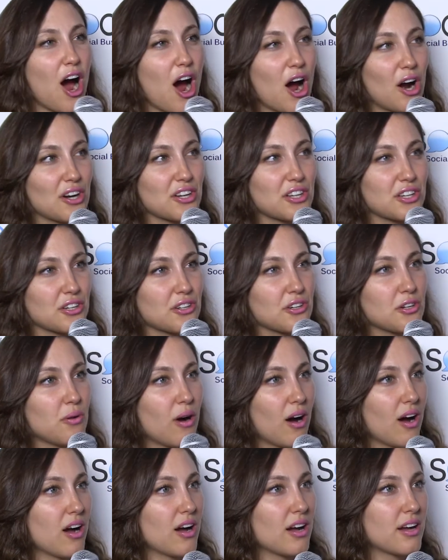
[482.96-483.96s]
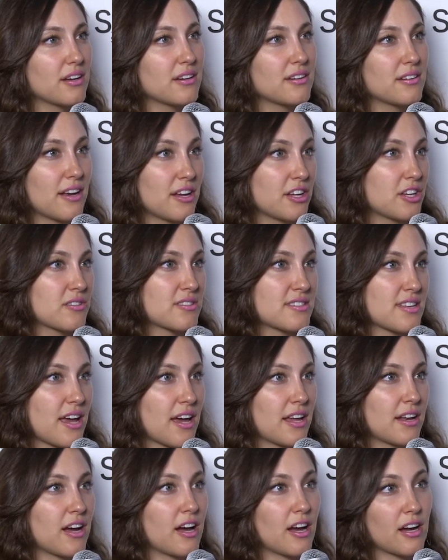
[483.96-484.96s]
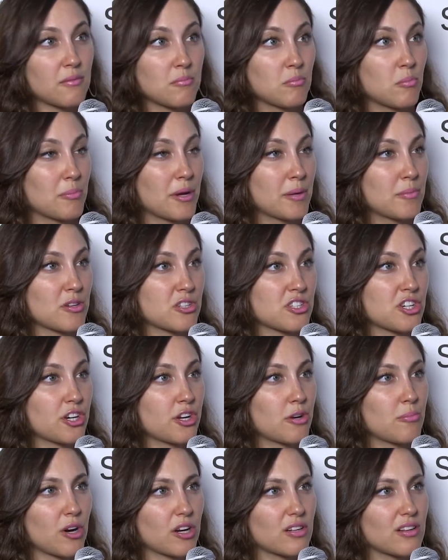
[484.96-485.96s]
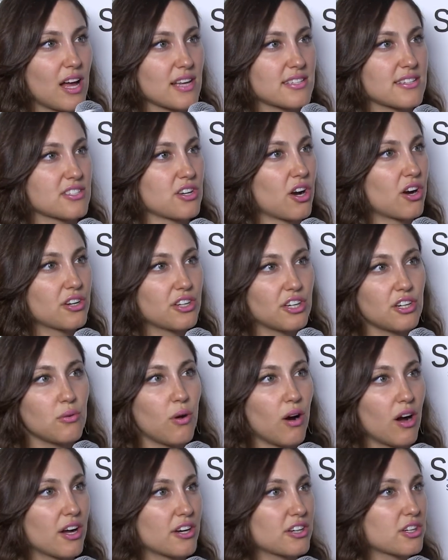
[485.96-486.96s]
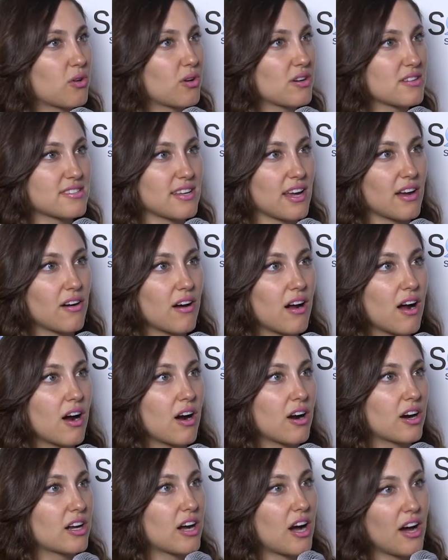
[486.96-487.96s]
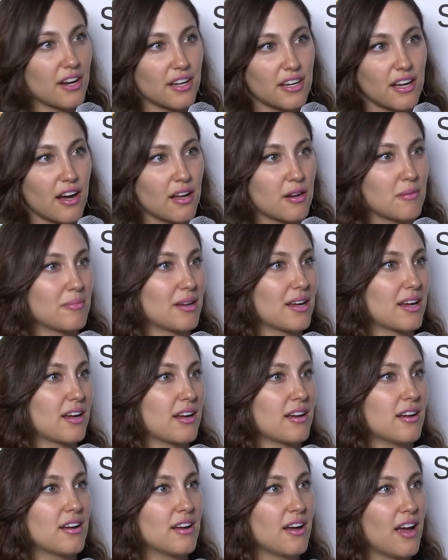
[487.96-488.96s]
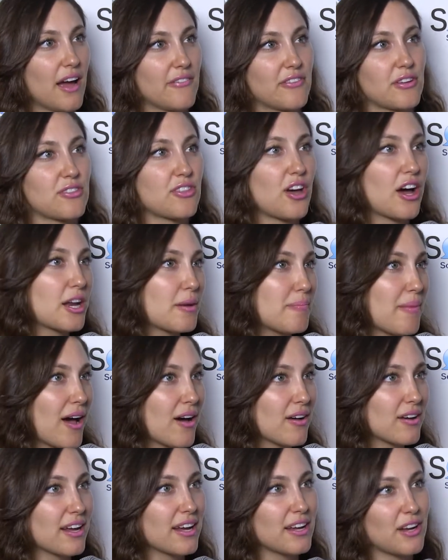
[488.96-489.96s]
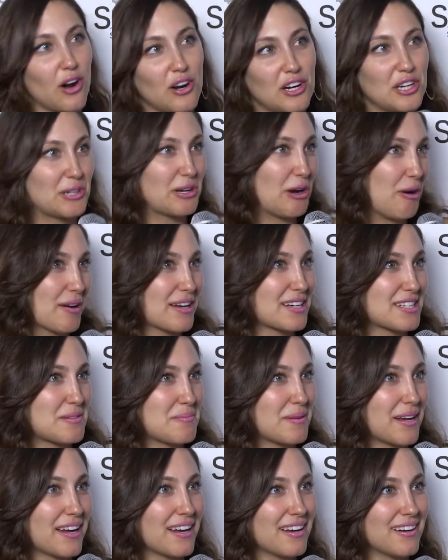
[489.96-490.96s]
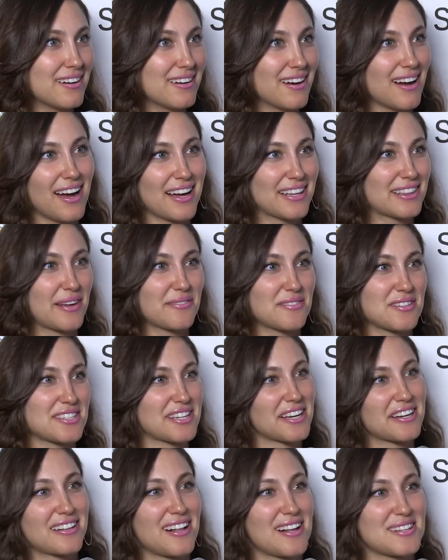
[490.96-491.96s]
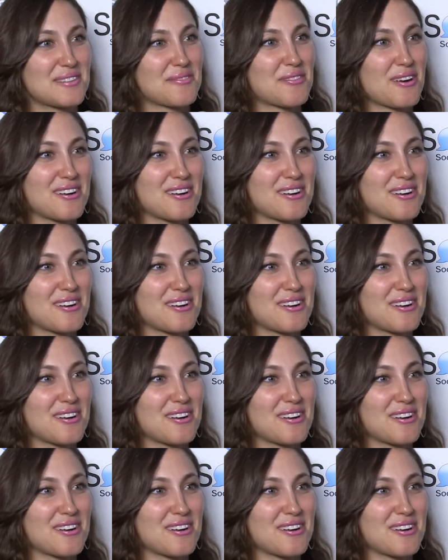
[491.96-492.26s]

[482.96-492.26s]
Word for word: Are you on? You said uh, people should go to more classes. Are you on Coursera or Khan Academy? Have you thought about it? Are you going to be? I'd love to see a class of